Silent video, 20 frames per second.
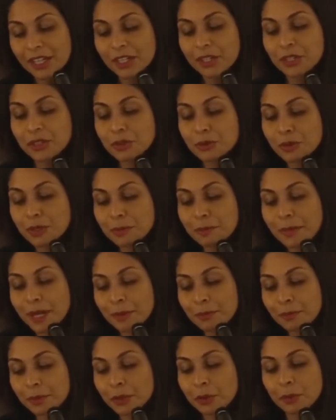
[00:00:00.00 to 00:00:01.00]
could
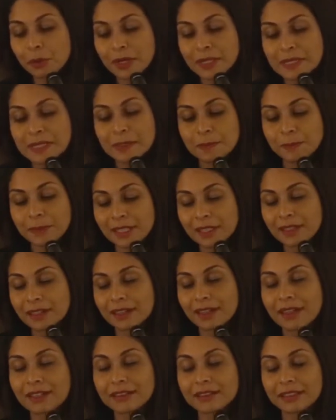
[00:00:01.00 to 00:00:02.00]
remember once
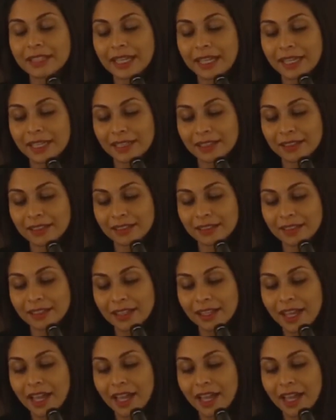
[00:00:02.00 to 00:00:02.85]
being a lake,